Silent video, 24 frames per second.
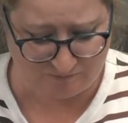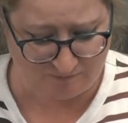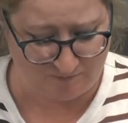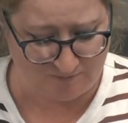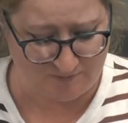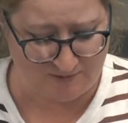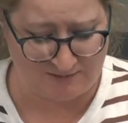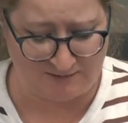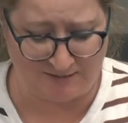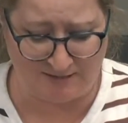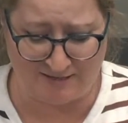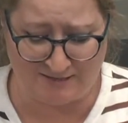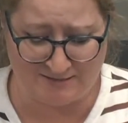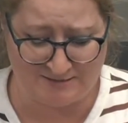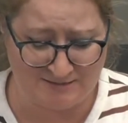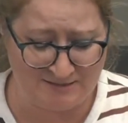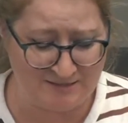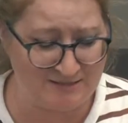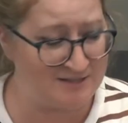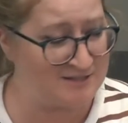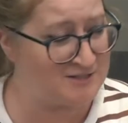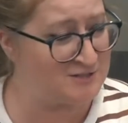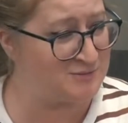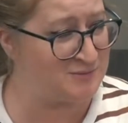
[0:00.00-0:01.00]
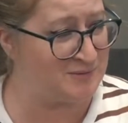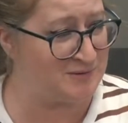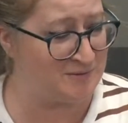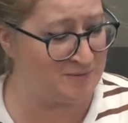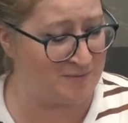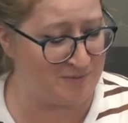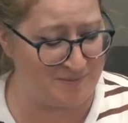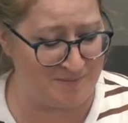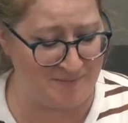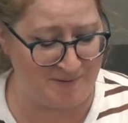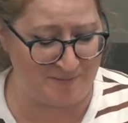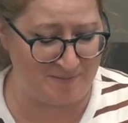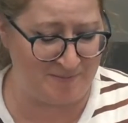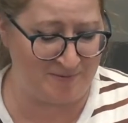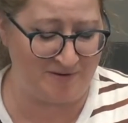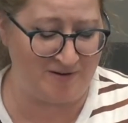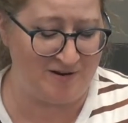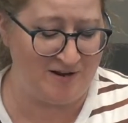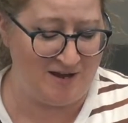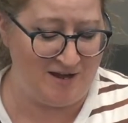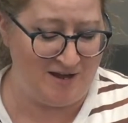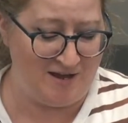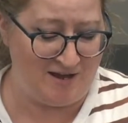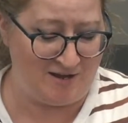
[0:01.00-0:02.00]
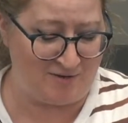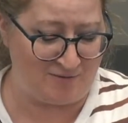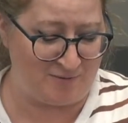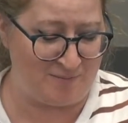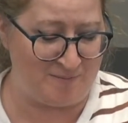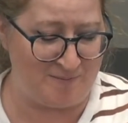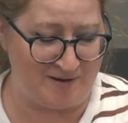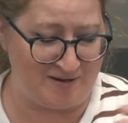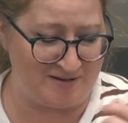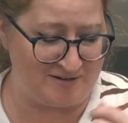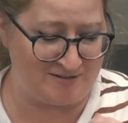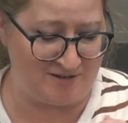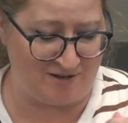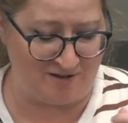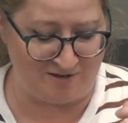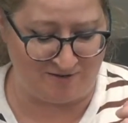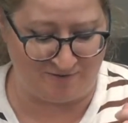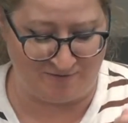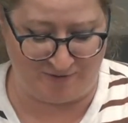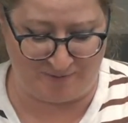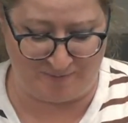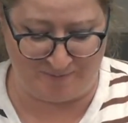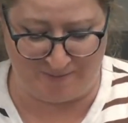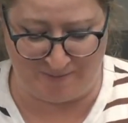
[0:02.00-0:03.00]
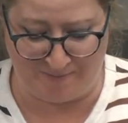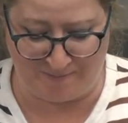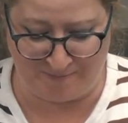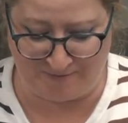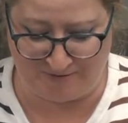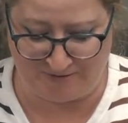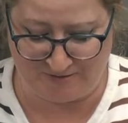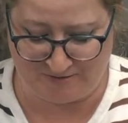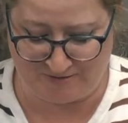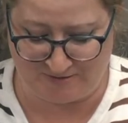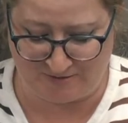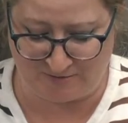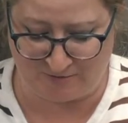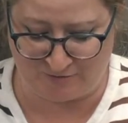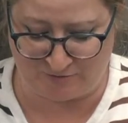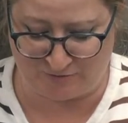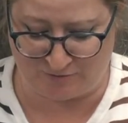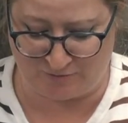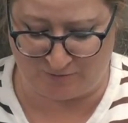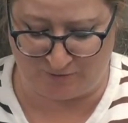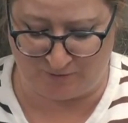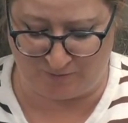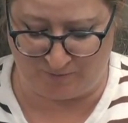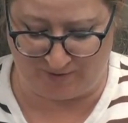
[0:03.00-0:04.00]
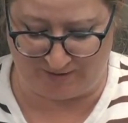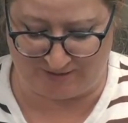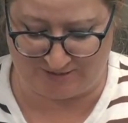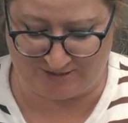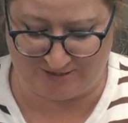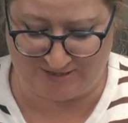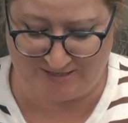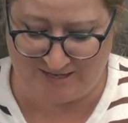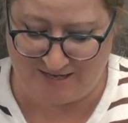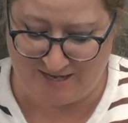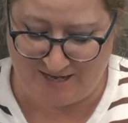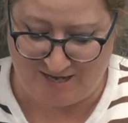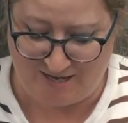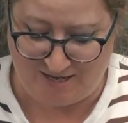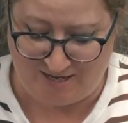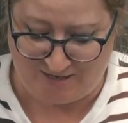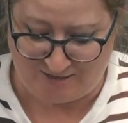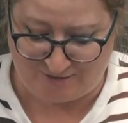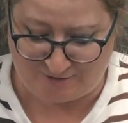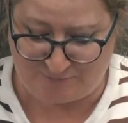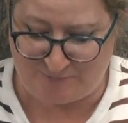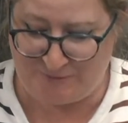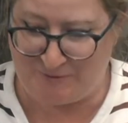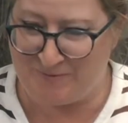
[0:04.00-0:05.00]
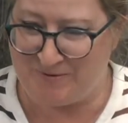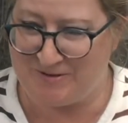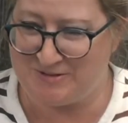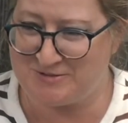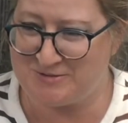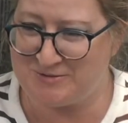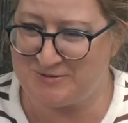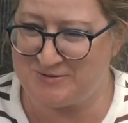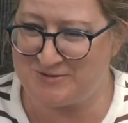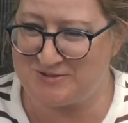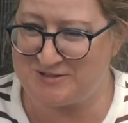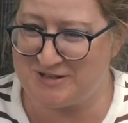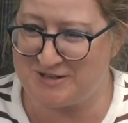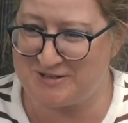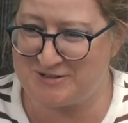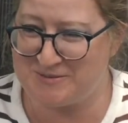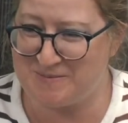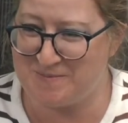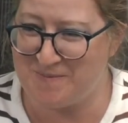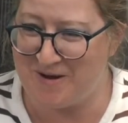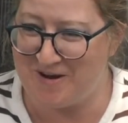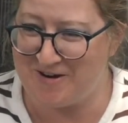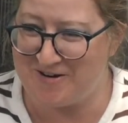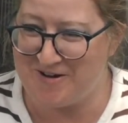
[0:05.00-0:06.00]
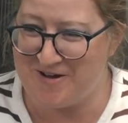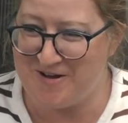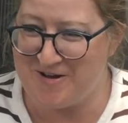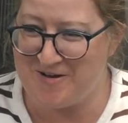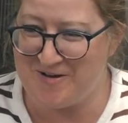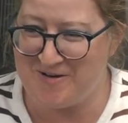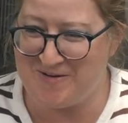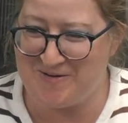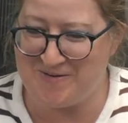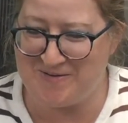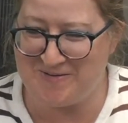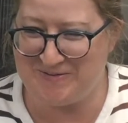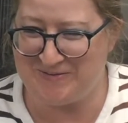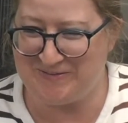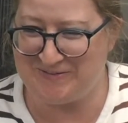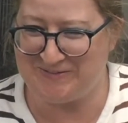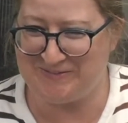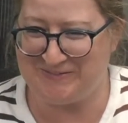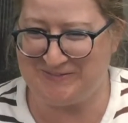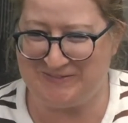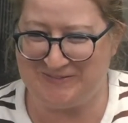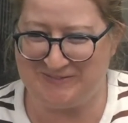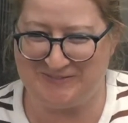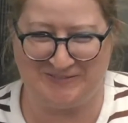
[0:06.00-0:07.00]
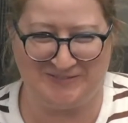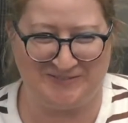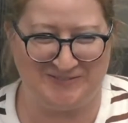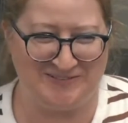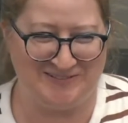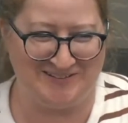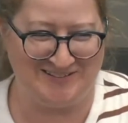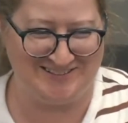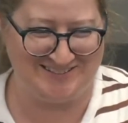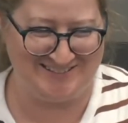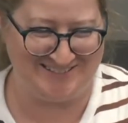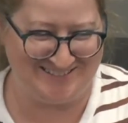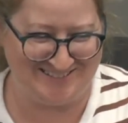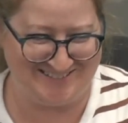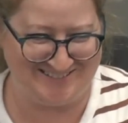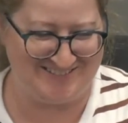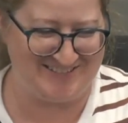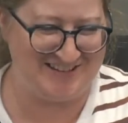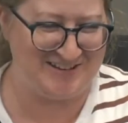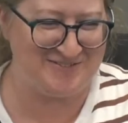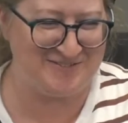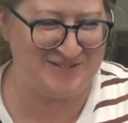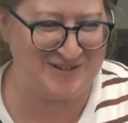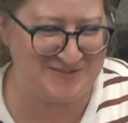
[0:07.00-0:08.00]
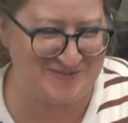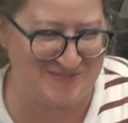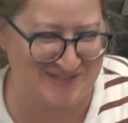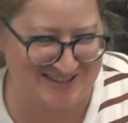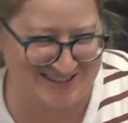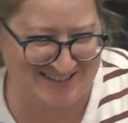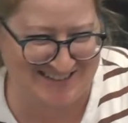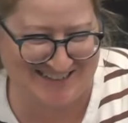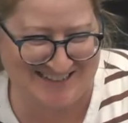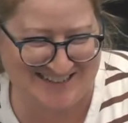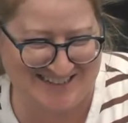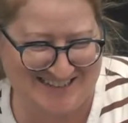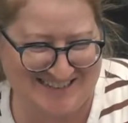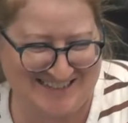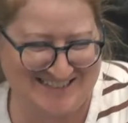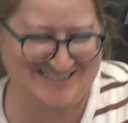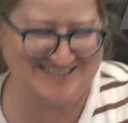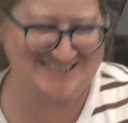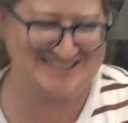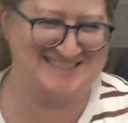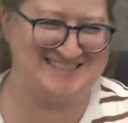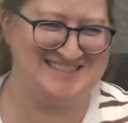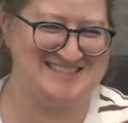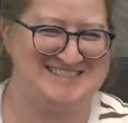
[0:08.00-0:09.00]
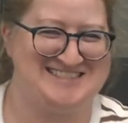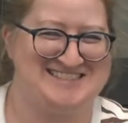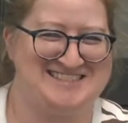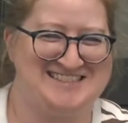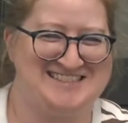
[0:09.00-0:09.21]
Last thing, I just want to remember and remind all of our members and those who are watching, Speedway schools start tomorrow. Get rid of my kids.